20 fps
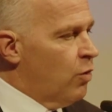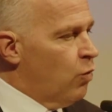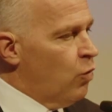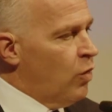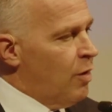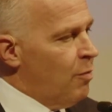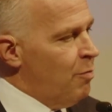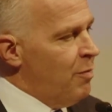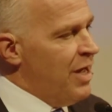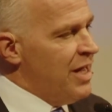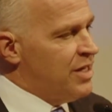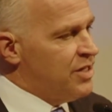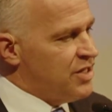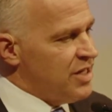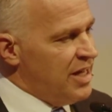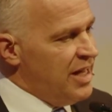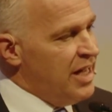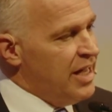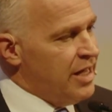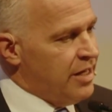what makes
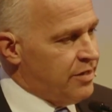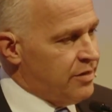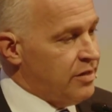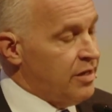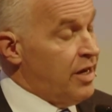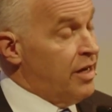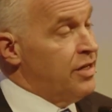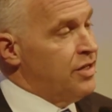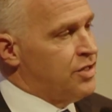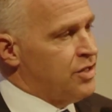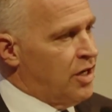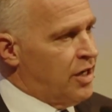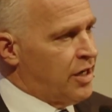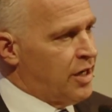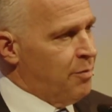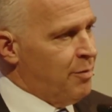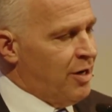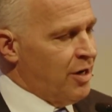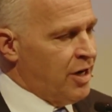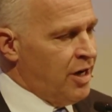it, and he's
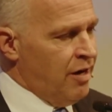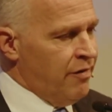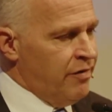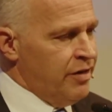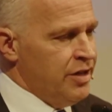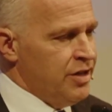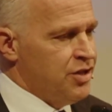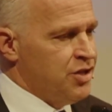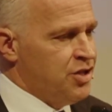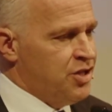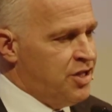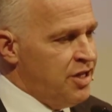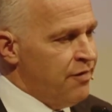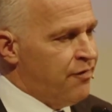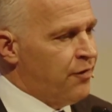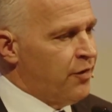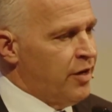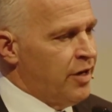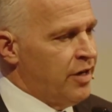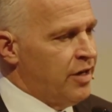talking about covenants,
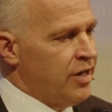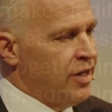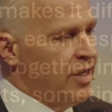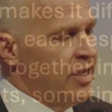different